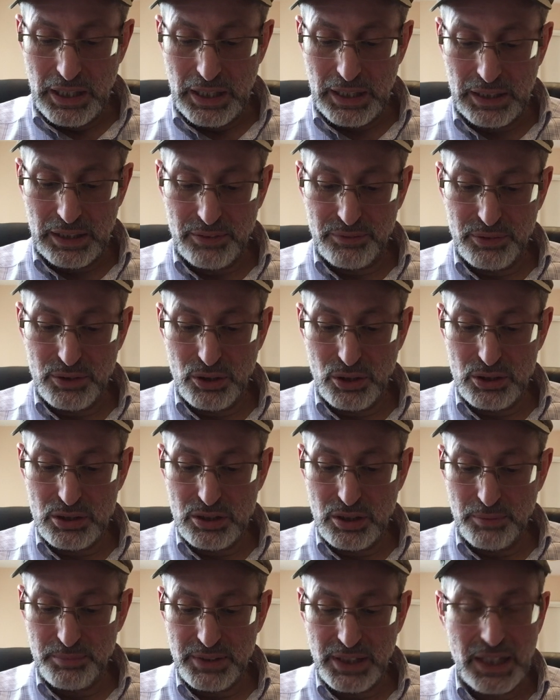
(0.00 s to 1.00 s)
and I've got
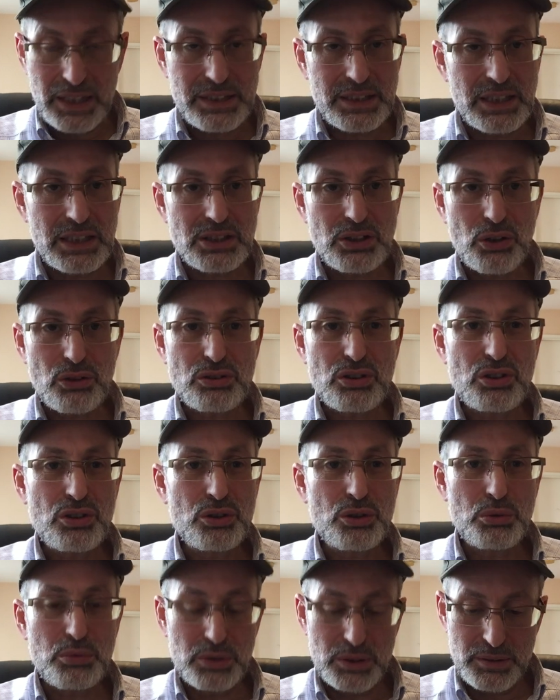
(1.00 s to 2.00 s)
something I think is also
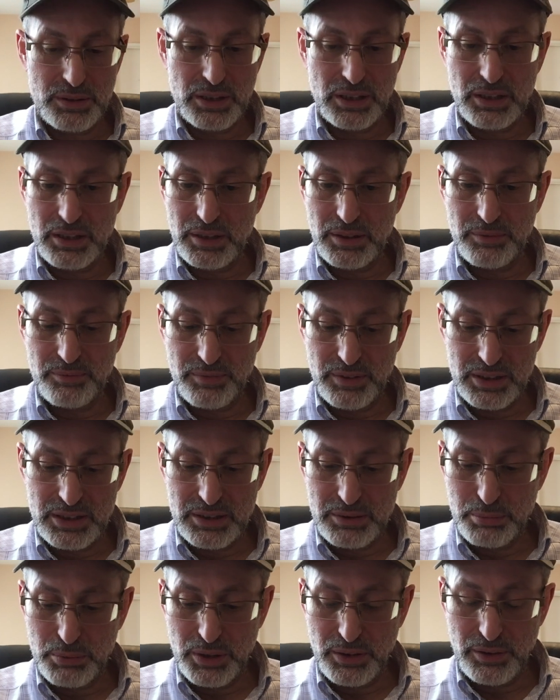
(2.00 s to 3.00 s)
to do with
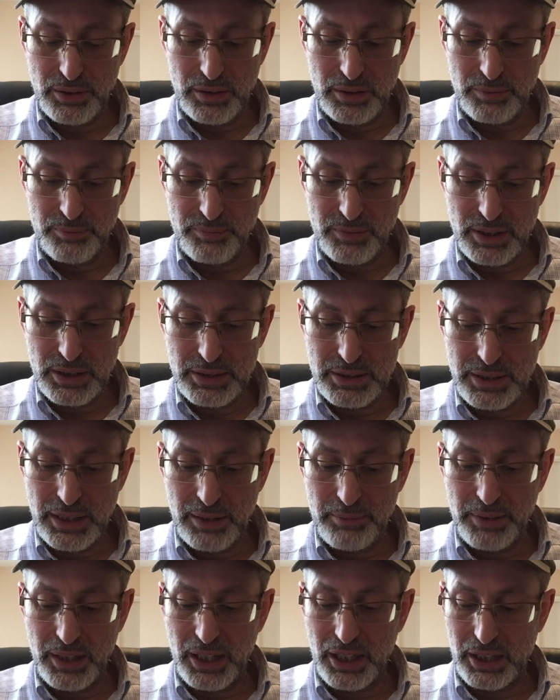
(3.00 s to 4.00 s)
it's with
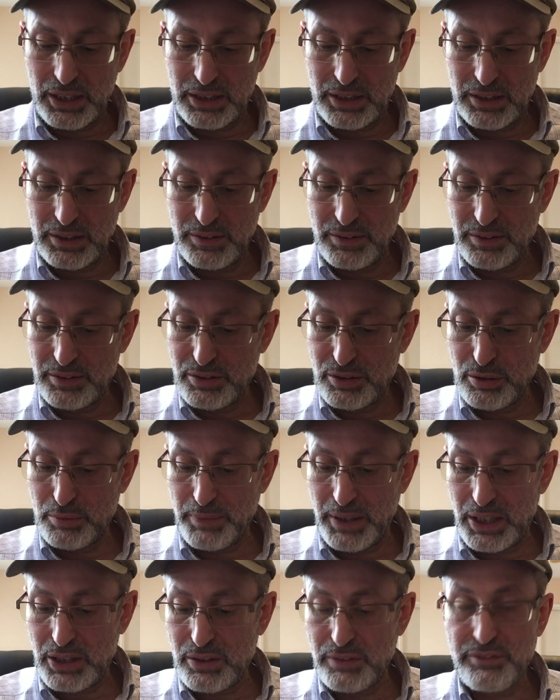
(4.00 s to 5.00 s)
tamahack,
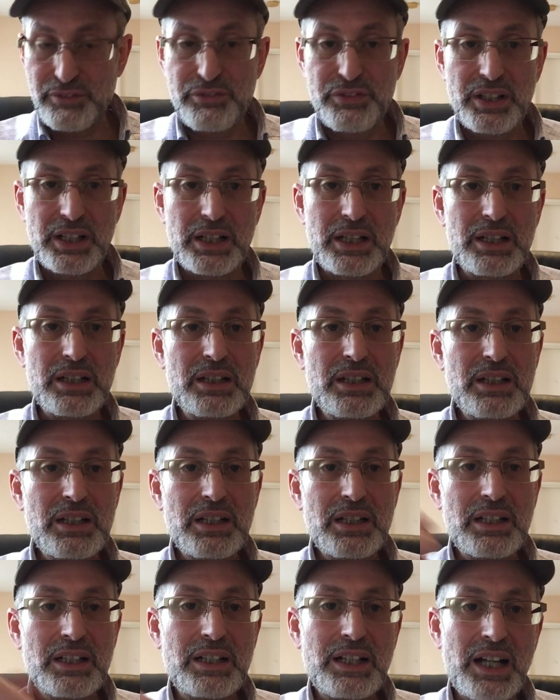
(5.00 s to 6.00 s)
tobacco and fig
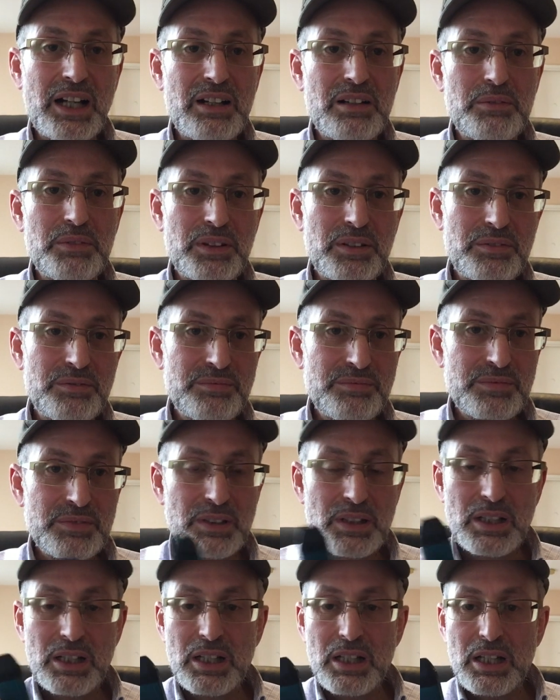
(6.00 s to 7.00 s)
caramel.
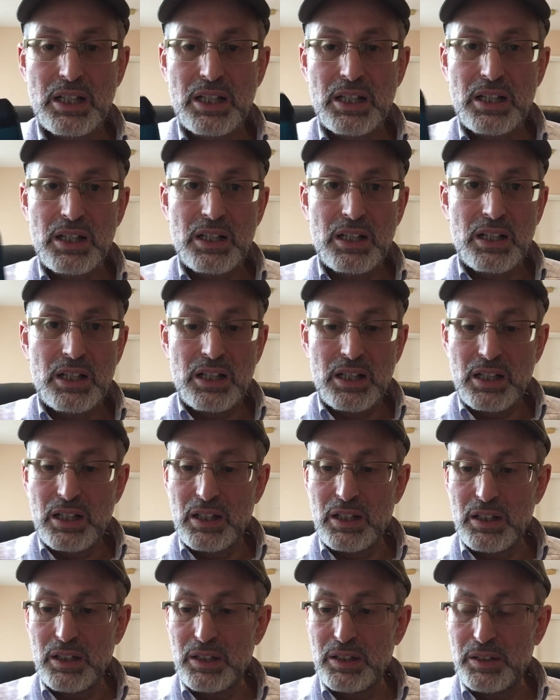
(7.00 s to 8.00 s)

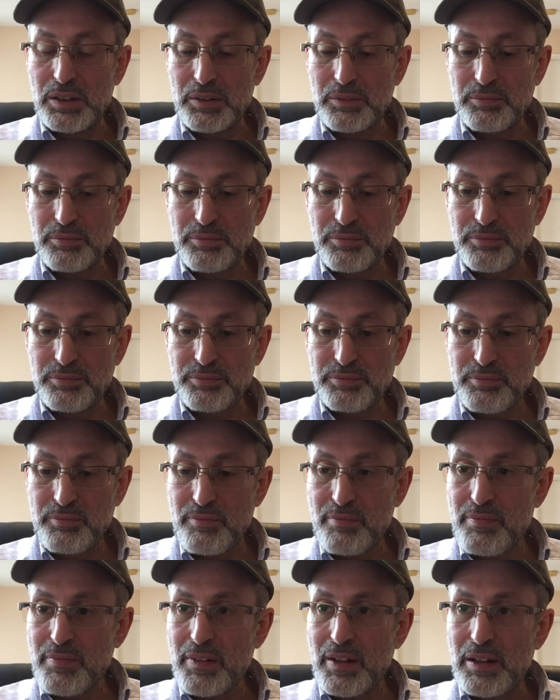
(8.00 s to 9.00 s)

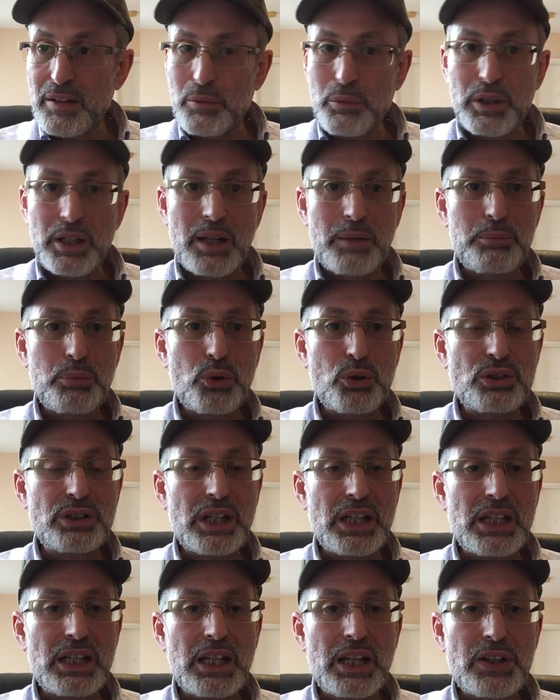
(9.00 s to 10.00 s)
When I bought
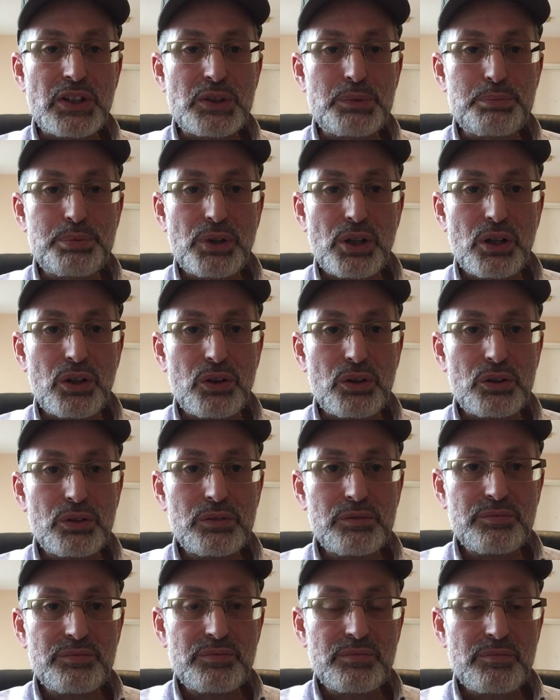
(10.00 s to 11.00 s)
the EH
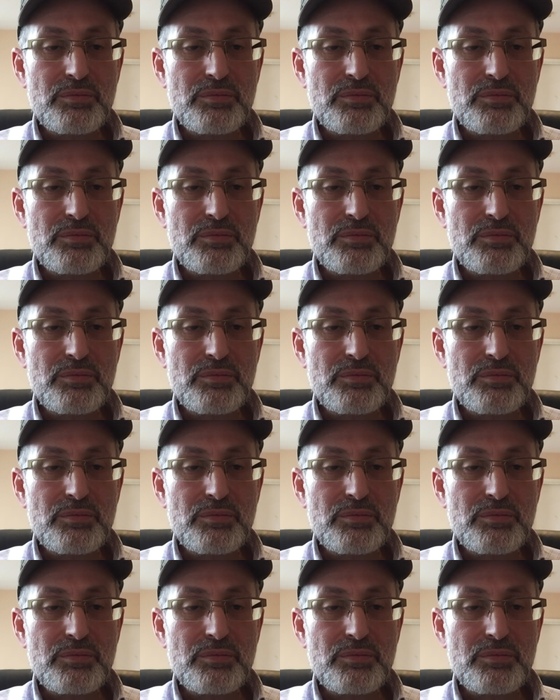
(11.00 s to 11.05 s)
Pro